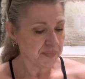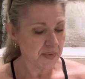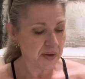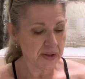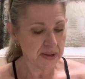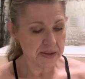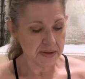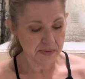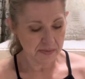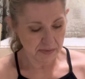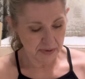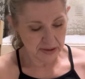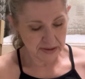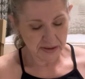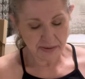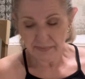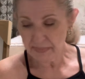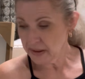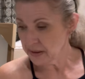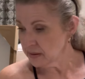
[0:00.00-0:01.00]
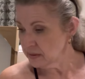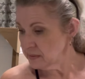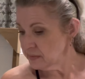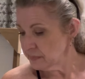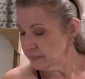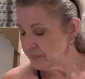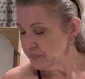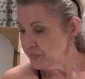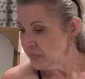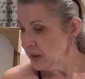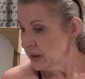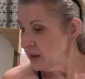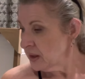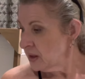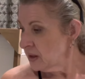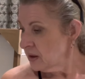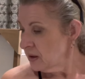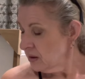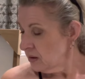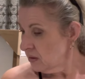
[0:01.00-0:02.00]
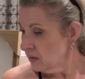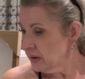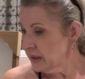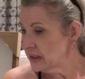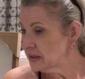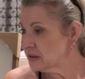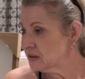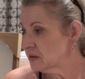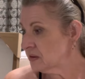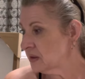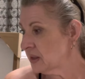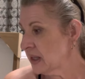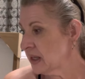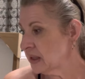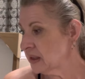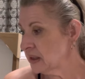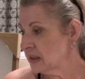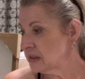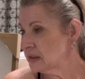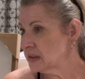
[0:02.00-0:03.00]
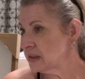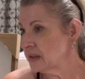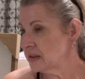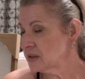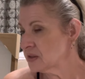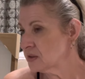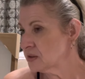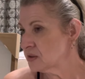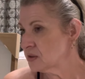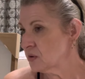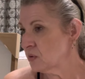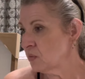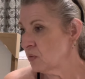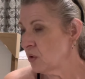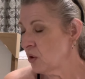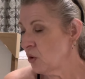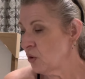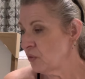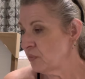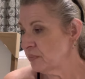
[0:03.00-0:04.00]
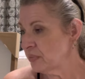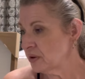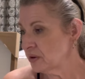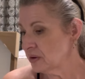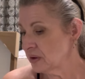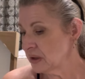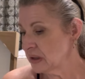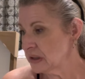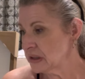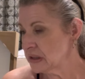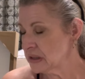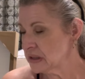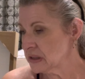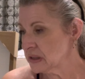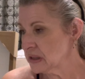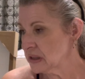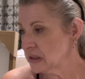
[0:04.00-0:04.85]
It's a metal. Okay, so that is it. So Homegoods.